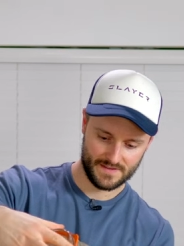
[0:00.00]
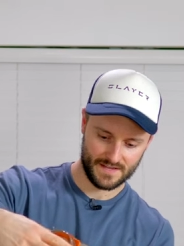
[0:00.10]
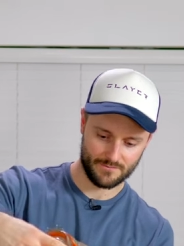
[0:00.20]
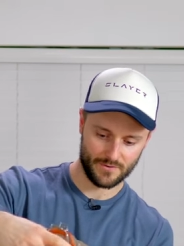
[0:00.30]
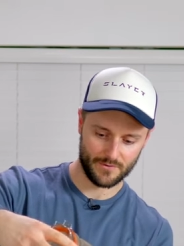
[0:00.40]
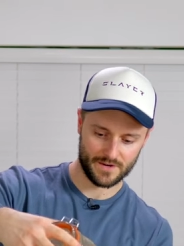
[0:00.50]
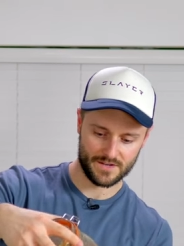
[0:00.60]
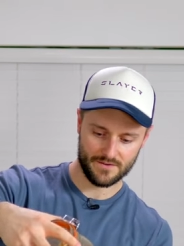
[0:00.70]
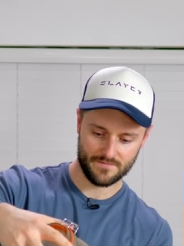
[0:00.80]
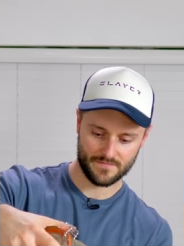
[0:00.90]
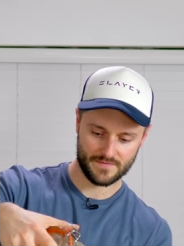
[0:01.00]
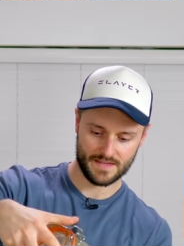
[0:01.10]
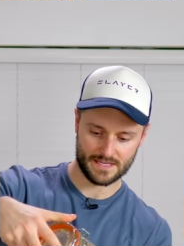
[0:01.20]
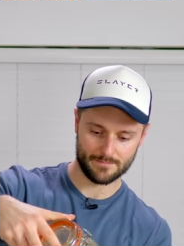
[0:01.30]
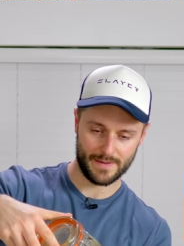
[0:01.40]
And what we wanna do
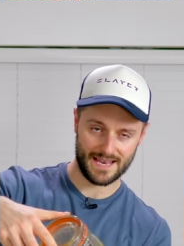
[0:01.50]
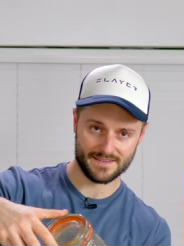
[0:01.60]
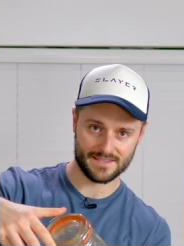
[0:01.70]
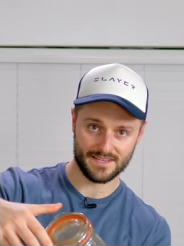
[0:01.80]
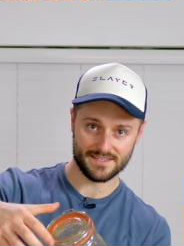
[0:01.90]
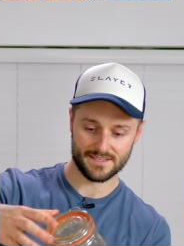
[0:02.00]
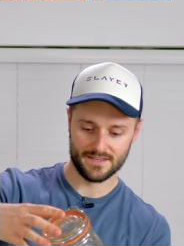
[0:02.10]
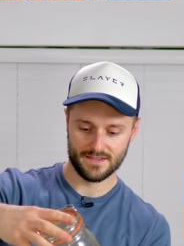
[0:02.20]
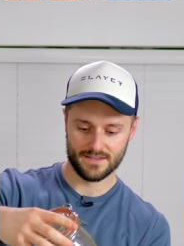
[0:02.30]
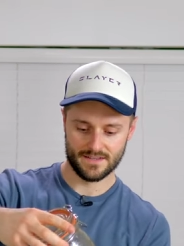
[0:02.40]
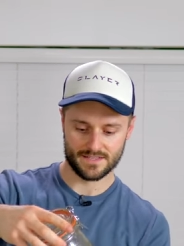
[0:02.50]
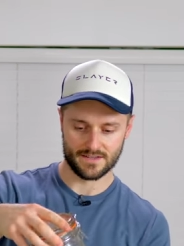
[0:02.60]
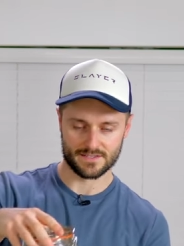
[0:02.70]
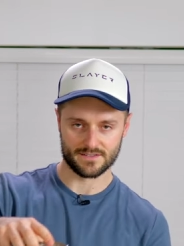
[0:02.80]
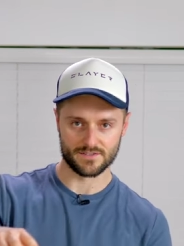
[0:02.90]
is balance this. So
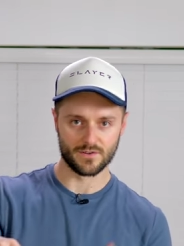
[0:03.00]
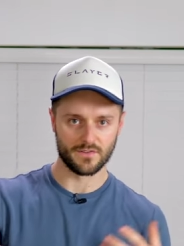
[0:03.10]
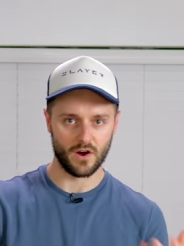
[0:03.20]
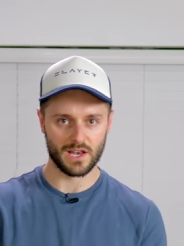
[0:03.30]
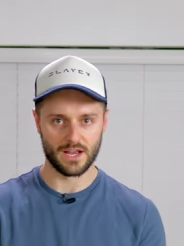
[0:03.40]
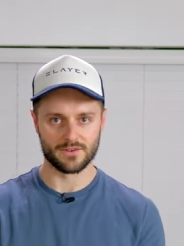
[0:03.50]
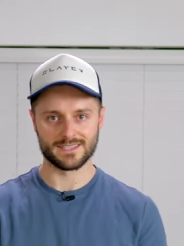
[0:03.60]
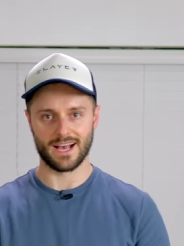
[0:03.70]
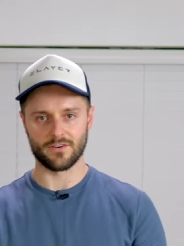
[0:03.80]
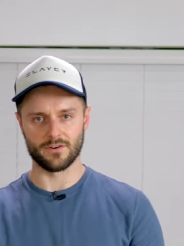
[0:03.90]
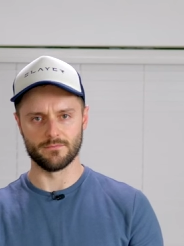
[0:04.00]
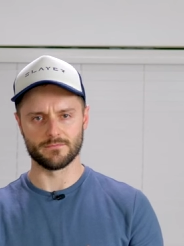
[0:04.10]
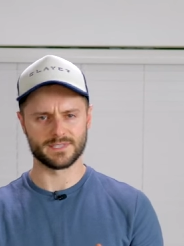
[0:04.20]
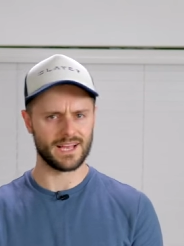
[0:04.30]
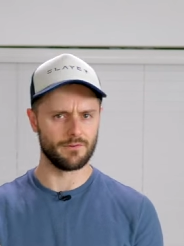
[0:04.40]
it's a sort of oleosaccharum
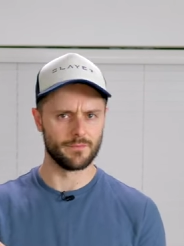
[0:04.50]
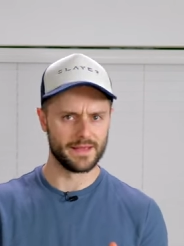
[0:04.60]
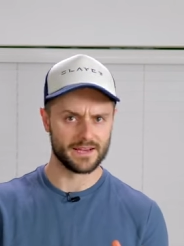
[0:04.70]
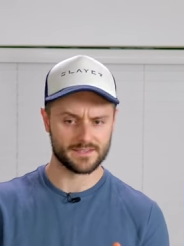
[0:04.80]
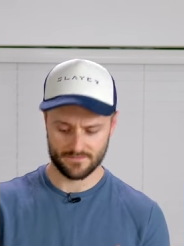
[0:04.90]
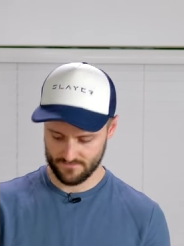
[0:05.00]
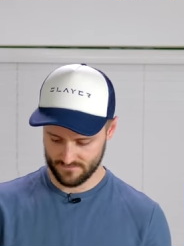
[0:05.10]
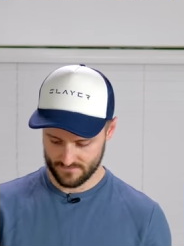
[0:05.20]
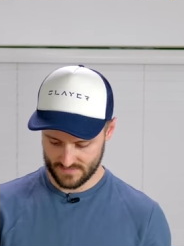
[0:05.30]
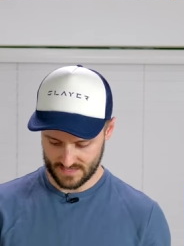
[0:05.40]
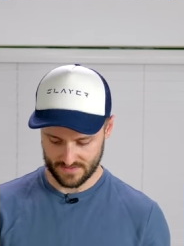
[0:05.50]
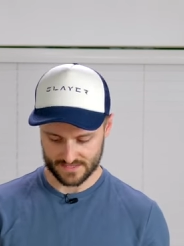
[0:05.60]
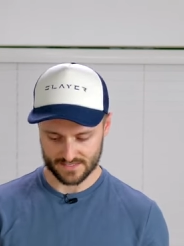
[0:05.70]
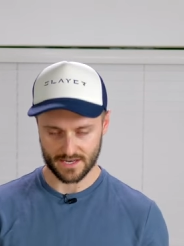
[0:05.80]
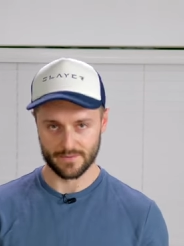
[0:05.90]
sour mix. And
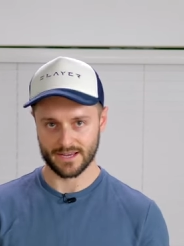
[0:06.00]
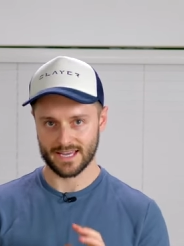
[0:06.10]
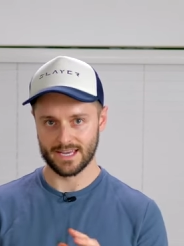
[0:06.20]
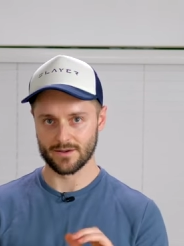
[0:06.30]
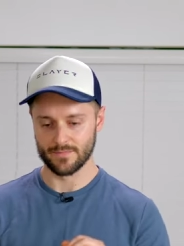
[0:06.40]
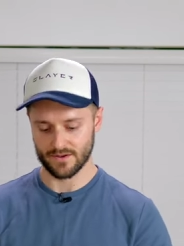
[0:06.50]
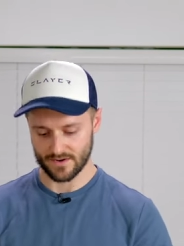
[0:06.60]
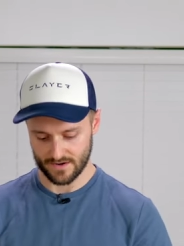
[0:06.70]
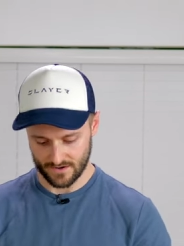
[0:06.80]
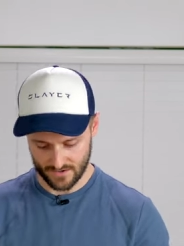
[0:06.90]
this is gonna be a key component in our